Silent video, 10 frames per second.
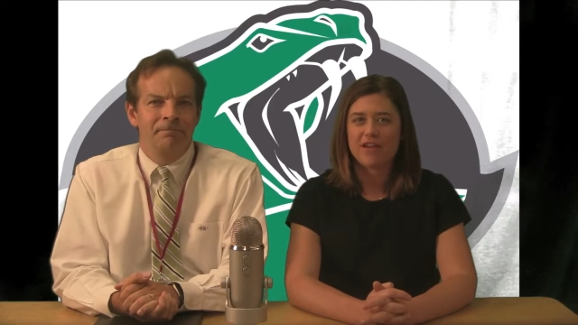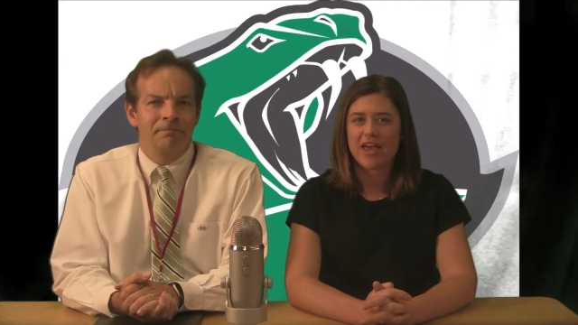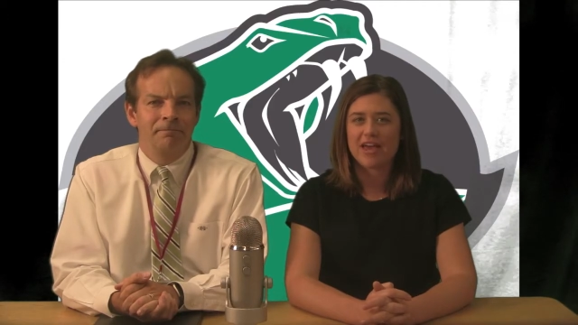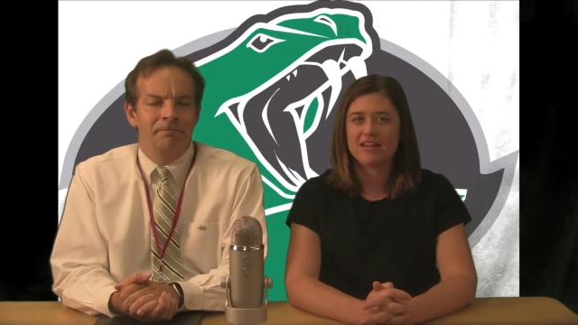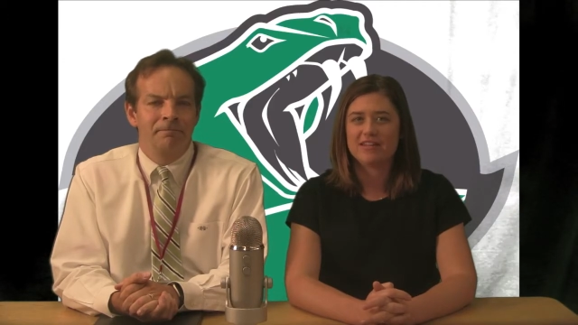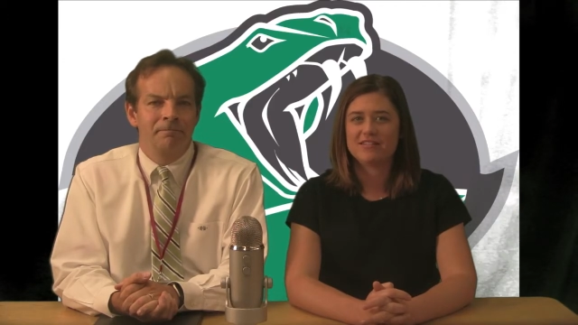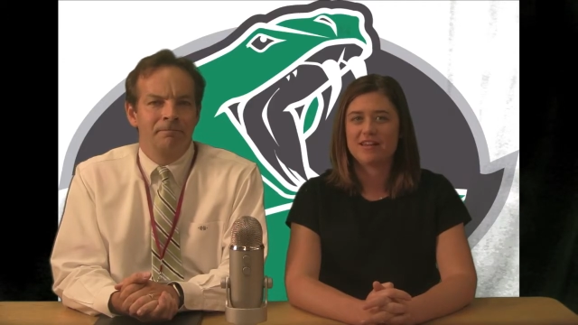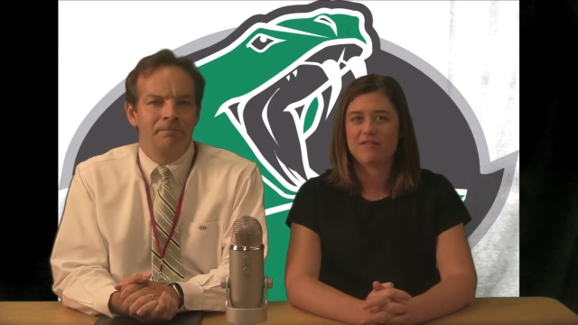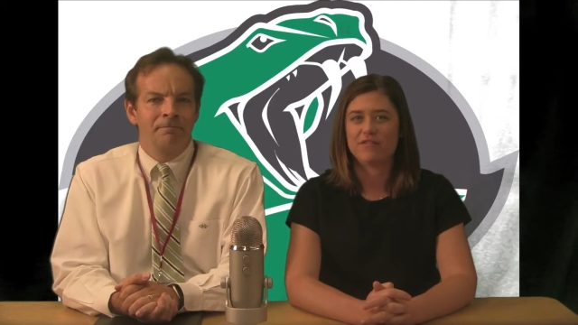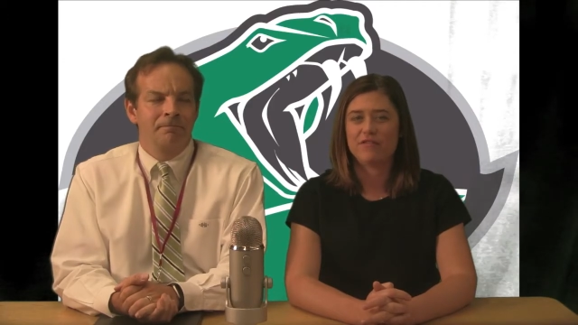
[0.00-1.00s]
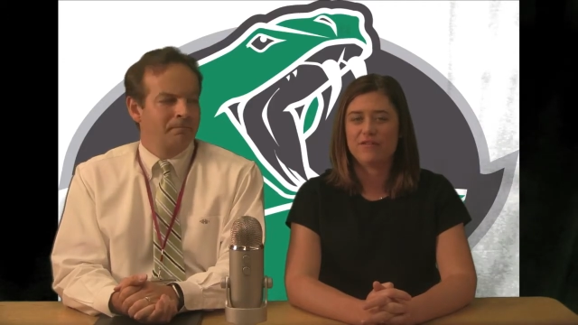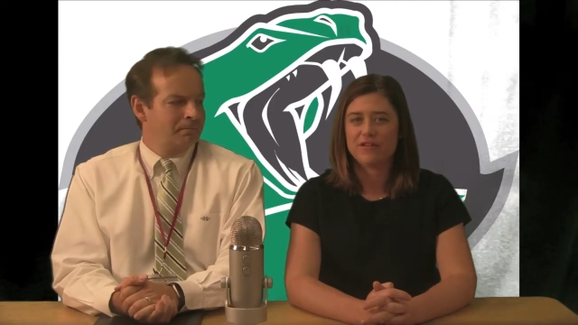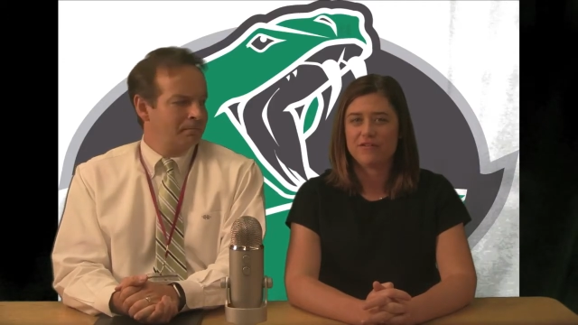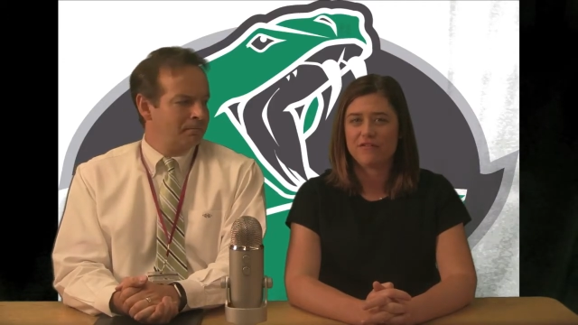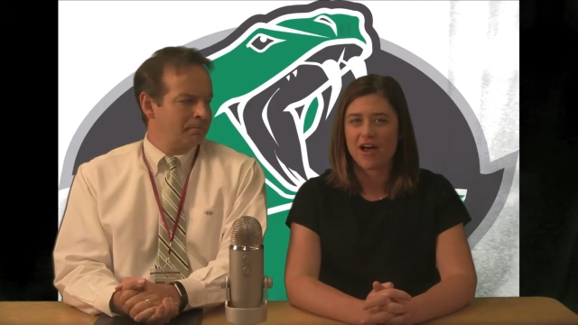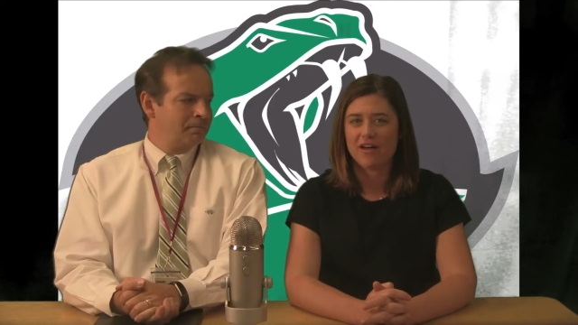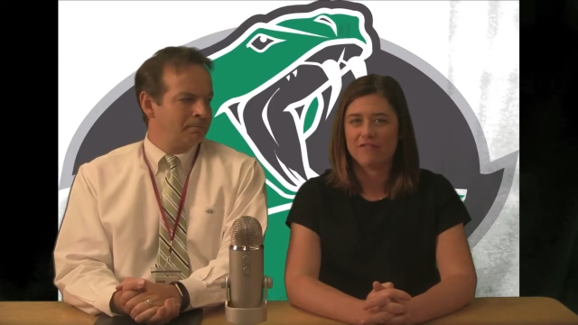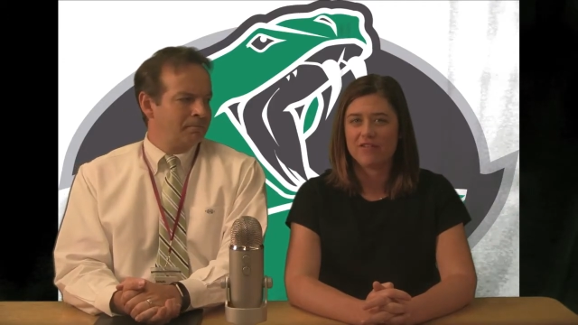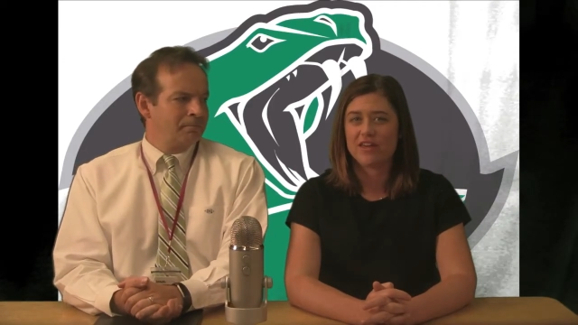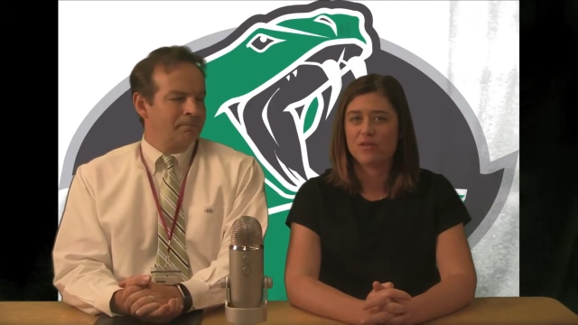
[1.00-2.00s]
Speaker 1: and
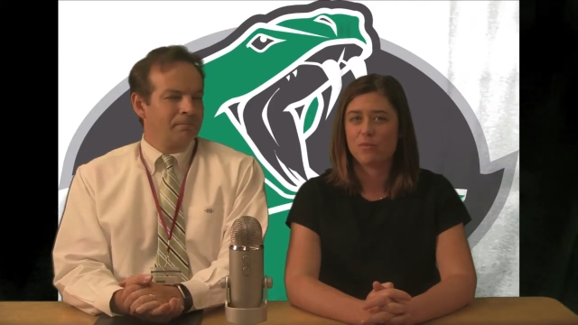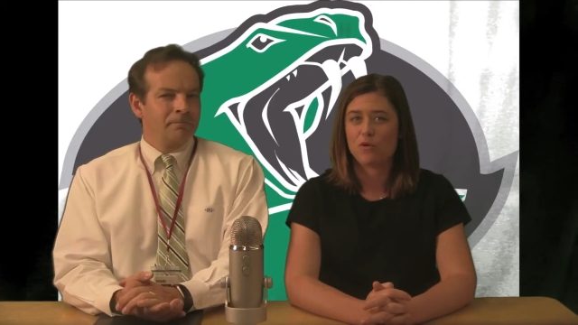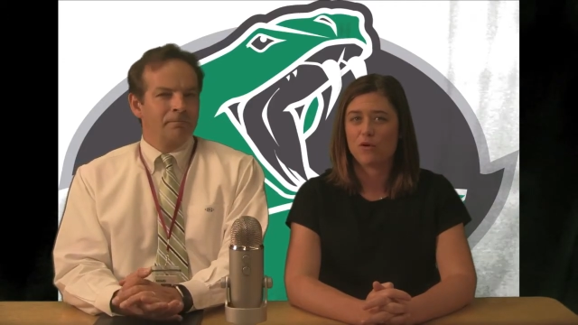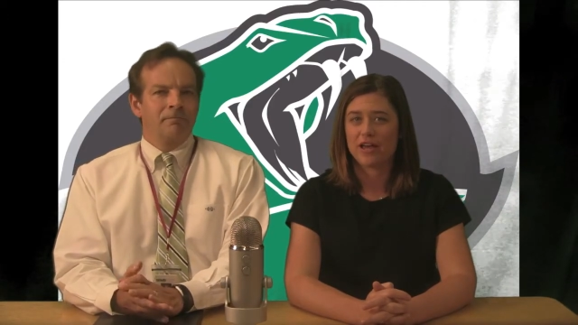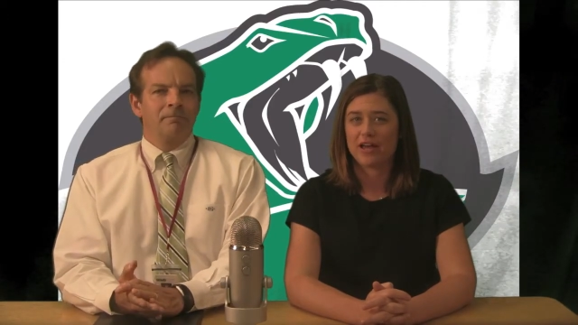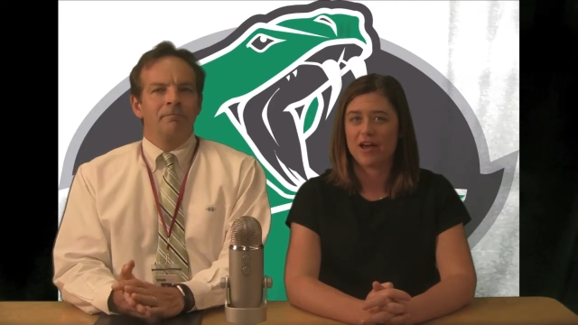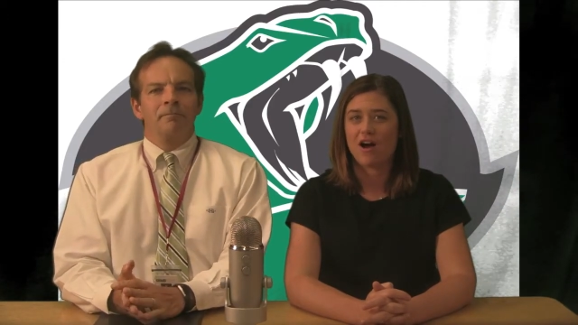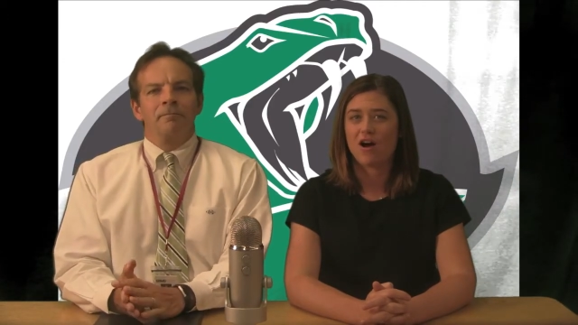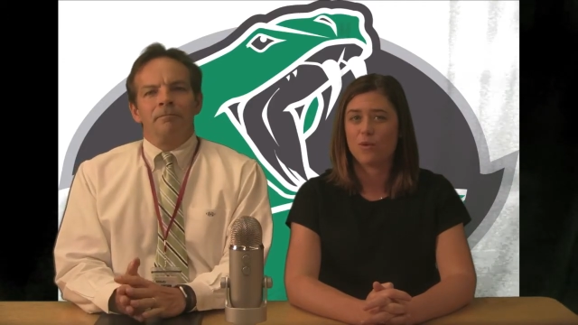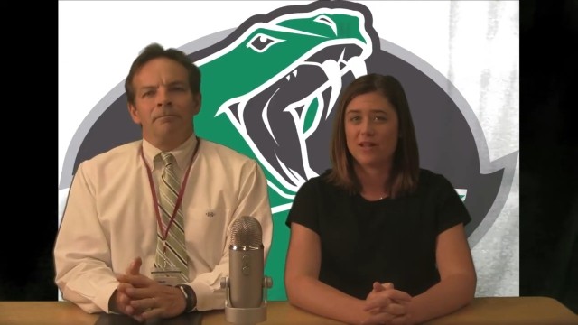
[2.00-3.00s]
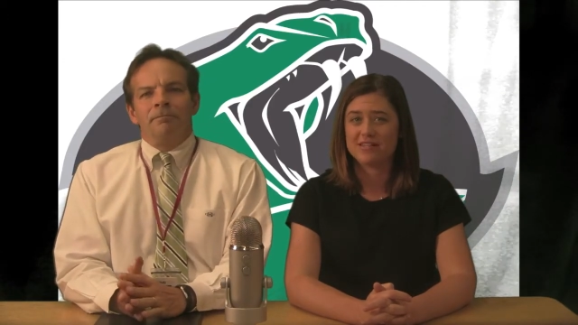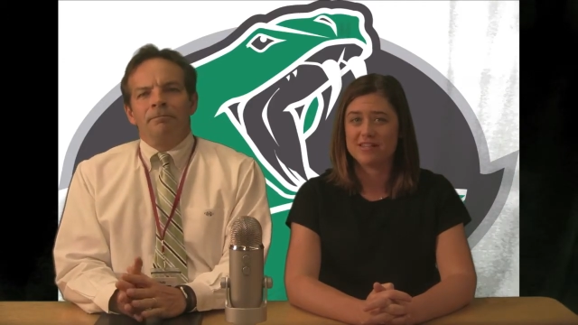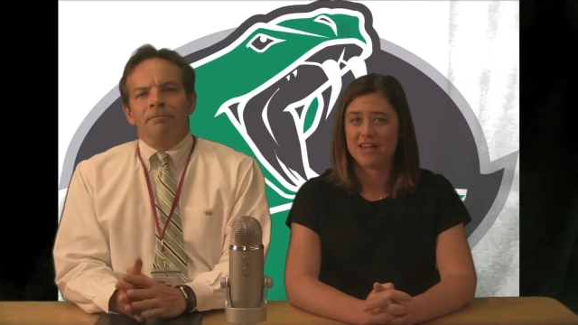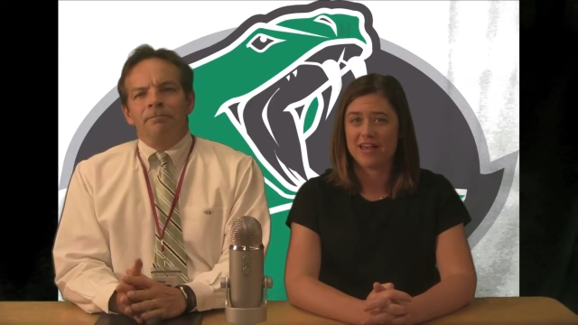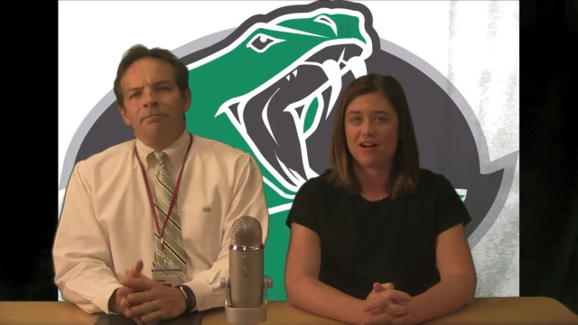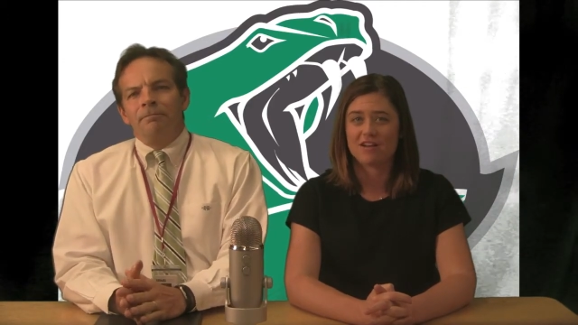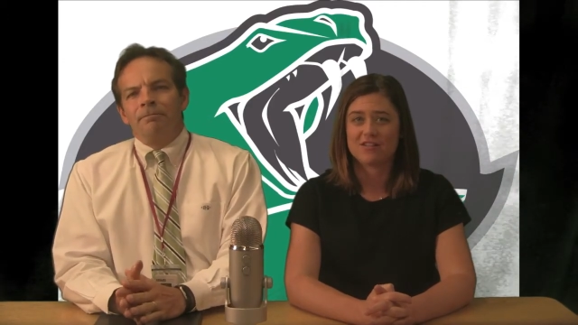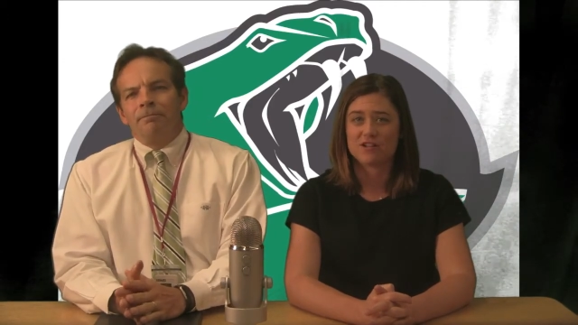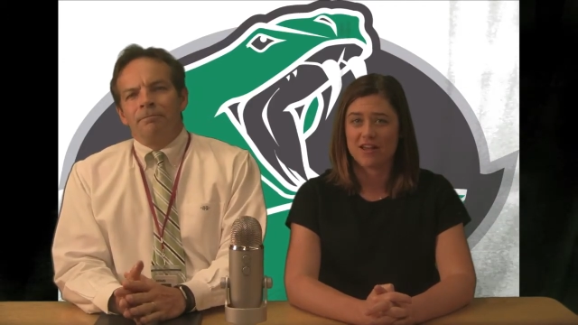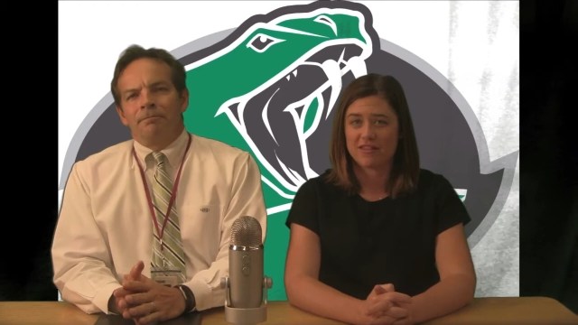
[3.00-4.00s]
7.55 in the morning on Wednesday,
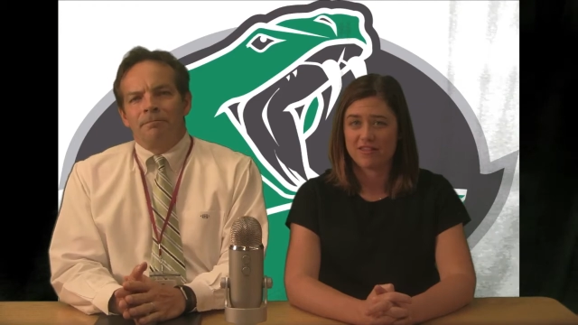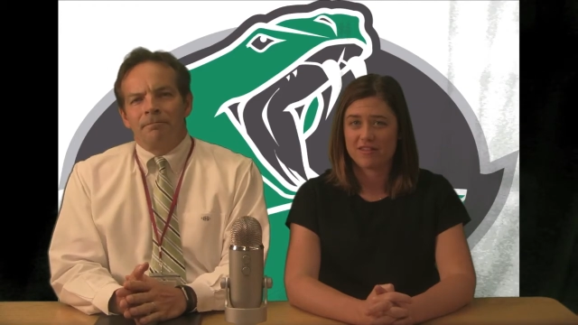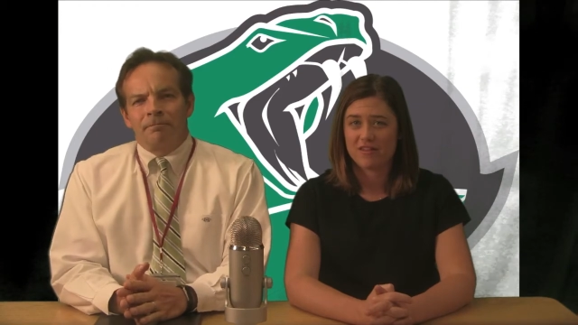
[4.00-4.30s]
August 9th.